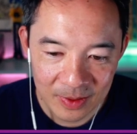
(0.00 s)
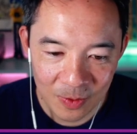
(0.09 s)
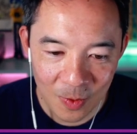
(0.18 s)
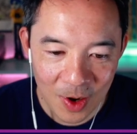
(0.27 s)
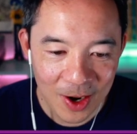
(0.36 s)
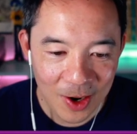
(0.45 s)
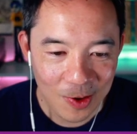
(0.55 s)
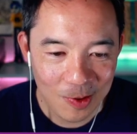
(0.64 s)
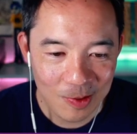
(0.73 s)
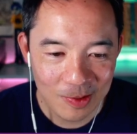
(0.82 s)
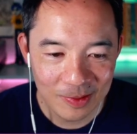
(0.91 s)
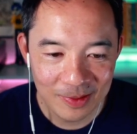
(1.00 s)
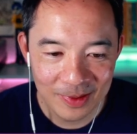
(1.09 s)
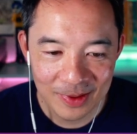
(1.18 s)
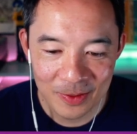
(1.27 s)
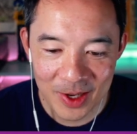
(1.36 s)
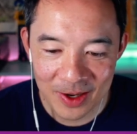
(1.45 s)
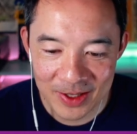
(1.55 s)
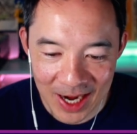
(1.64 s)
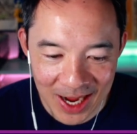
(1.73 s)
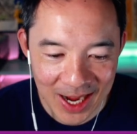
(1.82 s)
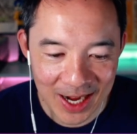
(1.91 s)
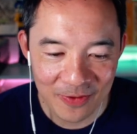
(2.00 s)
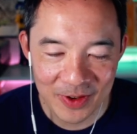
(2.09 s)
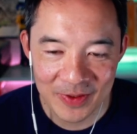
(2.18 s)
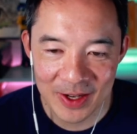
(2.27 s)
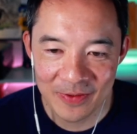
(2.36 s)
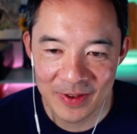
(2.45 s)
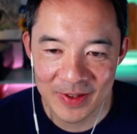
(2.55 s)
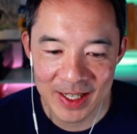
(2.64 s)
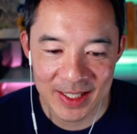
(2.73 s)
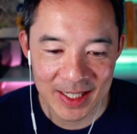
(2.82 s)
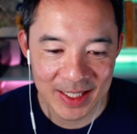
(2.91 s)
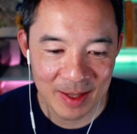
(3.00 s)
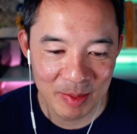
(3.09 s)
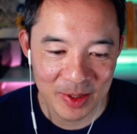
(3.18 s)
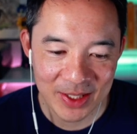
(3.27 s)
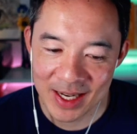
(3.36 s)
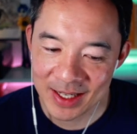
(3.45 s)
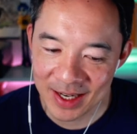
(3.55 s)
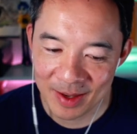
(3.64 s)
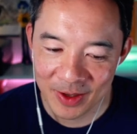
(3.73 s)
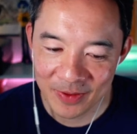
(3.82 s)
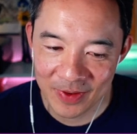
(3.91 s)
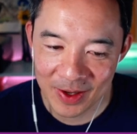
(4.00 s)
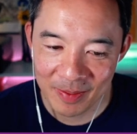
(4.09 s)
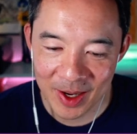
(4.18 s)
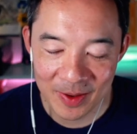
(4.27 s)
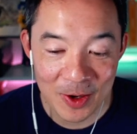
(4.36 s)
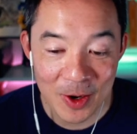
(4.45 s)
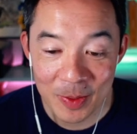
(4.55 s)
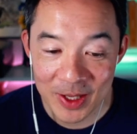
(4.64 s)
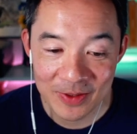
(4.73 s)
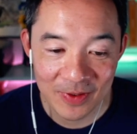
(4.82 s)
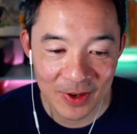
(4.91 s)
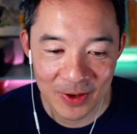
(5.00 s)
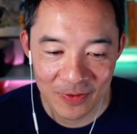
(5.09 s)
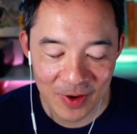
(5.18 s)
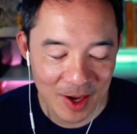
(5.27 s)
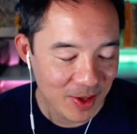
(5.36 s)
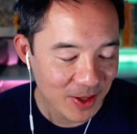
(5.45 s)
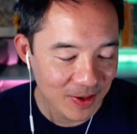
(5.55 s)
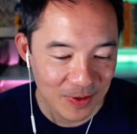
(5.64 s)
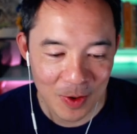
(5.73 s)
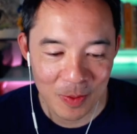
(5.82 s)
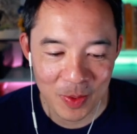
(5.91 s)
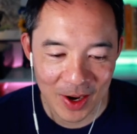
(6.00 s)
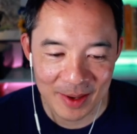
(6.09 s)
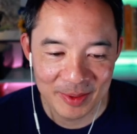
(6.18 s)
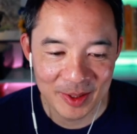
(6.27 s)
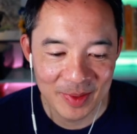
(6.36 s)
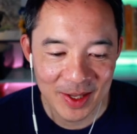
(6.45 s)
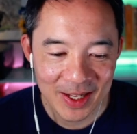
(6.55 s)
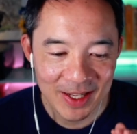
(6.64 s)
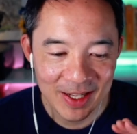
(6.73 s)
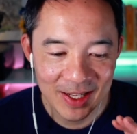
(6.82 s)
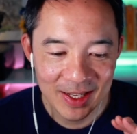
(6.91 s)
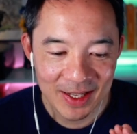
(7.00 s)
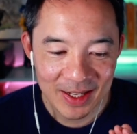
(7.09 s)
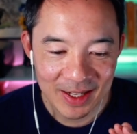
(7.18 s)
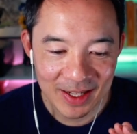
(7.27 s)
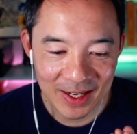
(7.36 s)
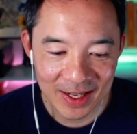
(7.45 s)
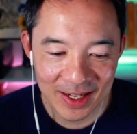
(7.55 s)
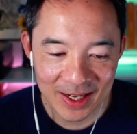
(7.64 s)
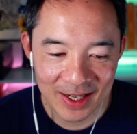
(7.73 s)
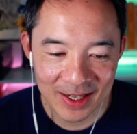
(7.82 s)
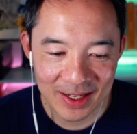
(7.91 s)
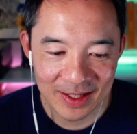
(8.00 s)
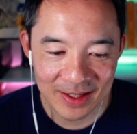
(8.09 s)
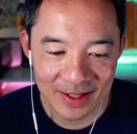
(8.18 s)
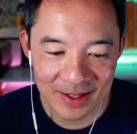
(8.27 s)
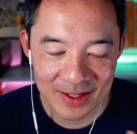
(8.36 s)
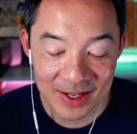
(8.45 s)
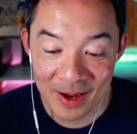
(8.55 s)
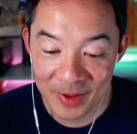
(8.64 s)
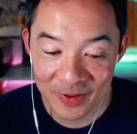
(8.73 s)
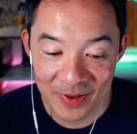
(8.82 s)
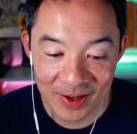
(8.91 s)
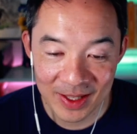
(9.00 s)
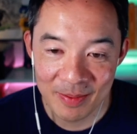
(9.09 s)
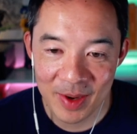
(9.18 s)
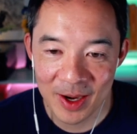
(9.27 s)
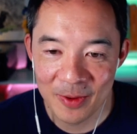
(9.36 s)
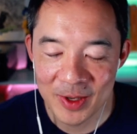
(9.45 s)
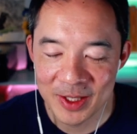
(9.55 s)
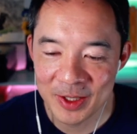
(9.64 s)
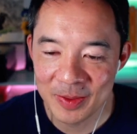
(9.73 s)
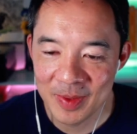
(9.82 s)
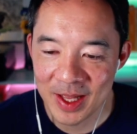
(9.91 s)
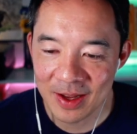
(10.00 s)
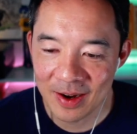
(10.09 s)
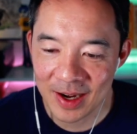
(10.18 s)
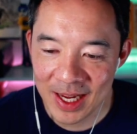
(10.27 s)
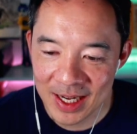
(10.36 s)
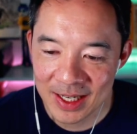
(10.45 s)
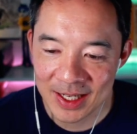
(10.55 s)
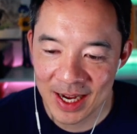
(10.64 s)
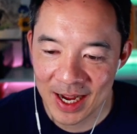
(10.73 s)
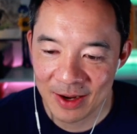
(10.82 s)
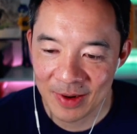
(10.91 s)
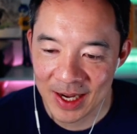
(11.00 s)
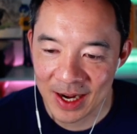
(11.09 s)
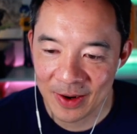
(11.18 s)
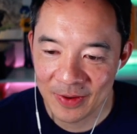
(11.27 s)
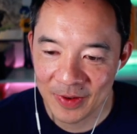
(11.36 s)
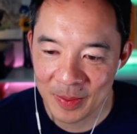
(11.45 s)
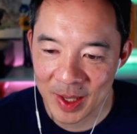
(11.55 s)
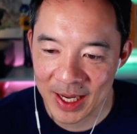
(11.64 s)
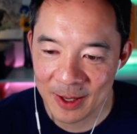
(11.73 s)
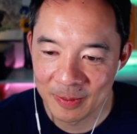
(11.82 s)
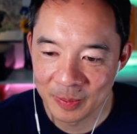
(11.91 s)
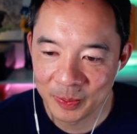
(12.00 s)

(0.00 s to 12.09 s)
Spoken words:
Whoa. We are tied 50-50, 60% Todd McFarlane, Barry. Nobody's voting Frank Miller. No problem. Todd McFarlane, Barry Windsor-Smith are in a tie right now, everybody.